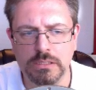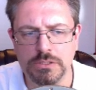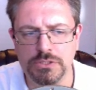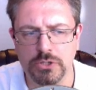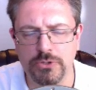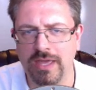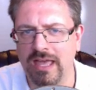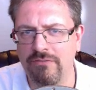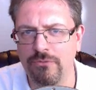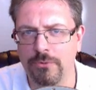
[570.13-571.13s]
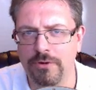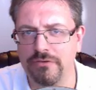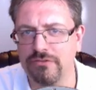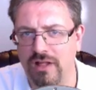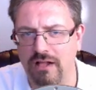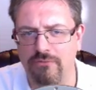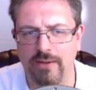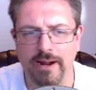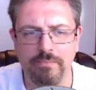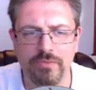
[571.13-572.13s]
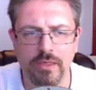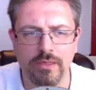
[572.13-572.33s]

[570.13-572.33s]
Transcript: So, you have your software.